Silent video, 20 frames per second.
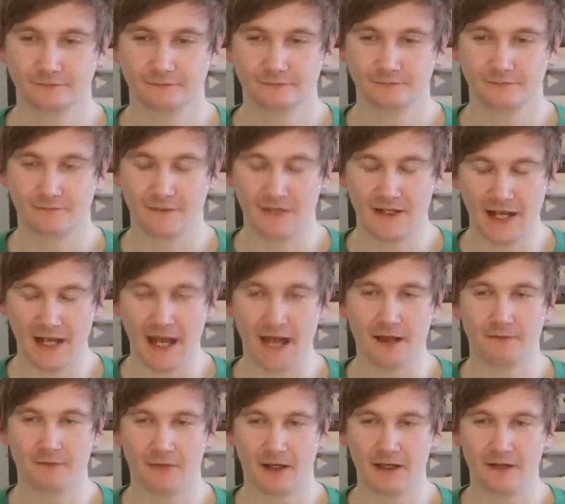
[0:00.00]
Yeah,
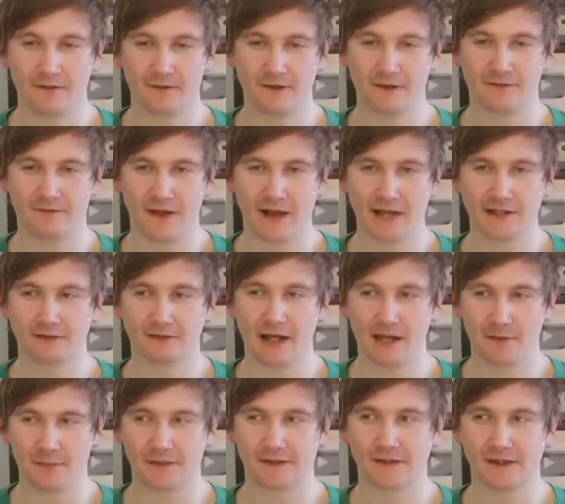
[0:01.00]
like the final
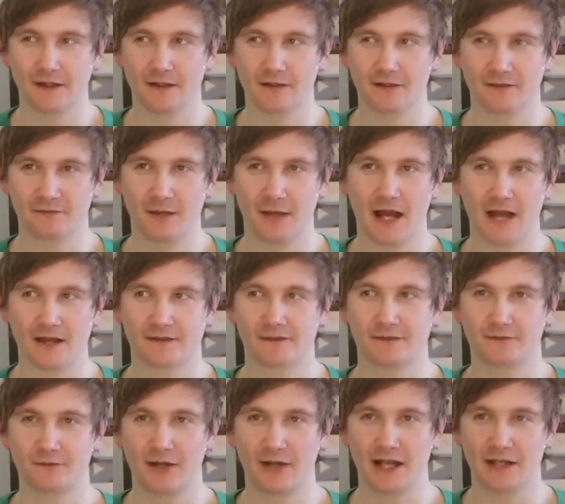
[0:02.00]
episode of Parks
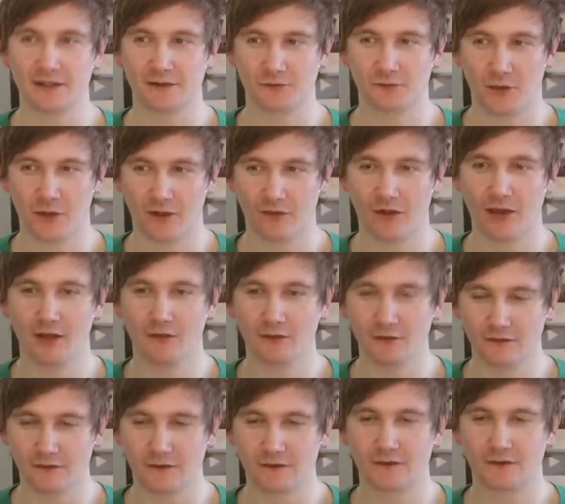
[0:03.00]
and Rec is just one of
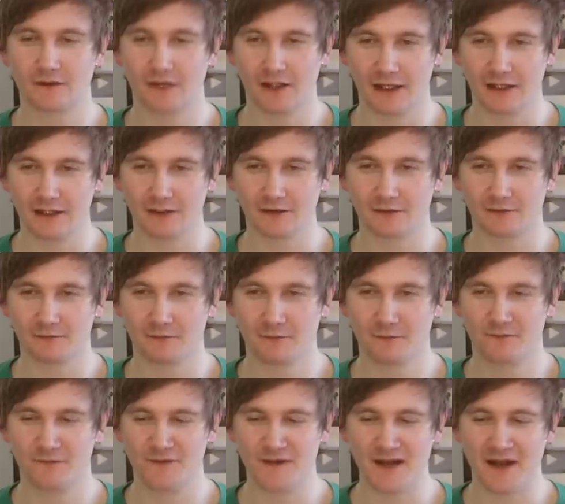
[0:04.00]
those like just
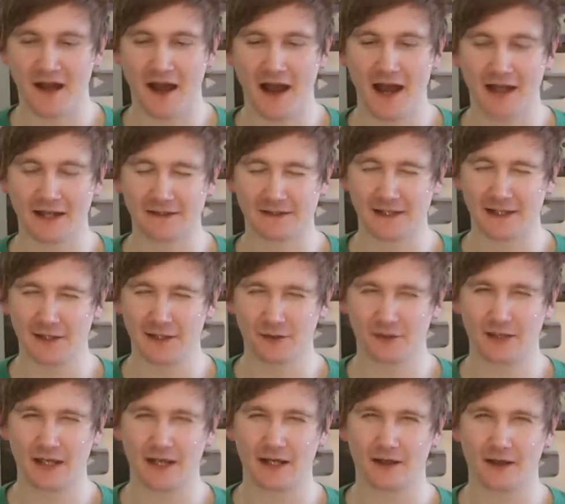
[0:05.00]
finales that you
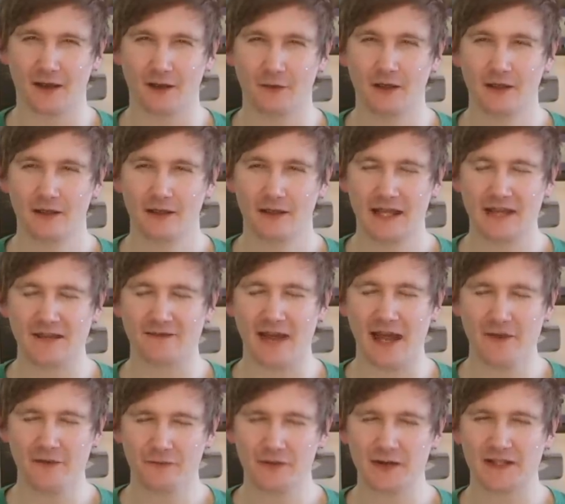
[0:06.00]
look at and go, if
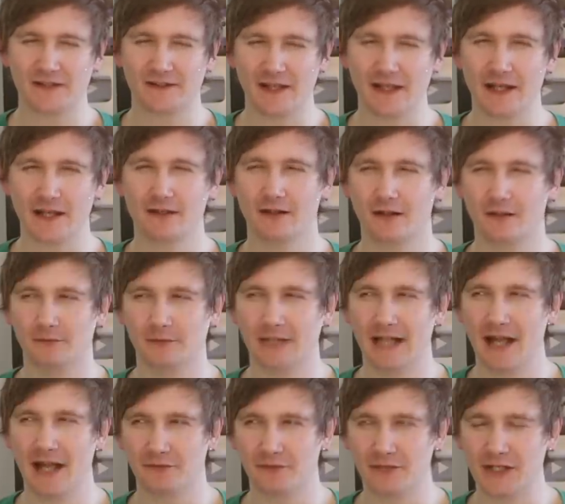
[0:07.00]
every sitcom and
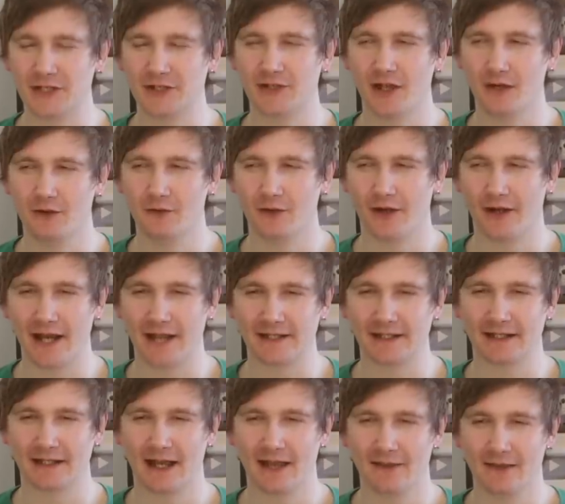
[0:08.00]
every show got an ending
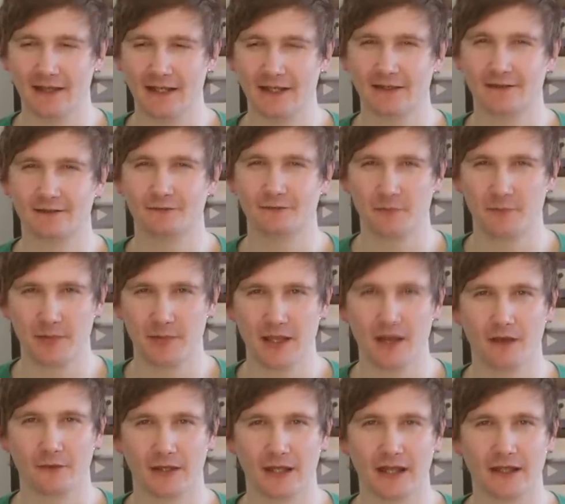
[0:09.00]
like this, we'd be
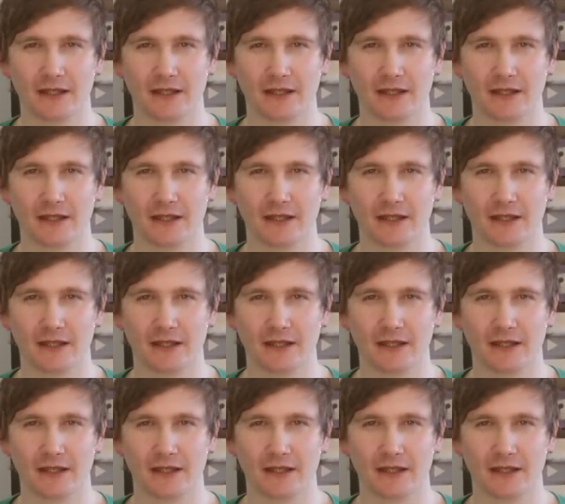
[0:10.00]
okay.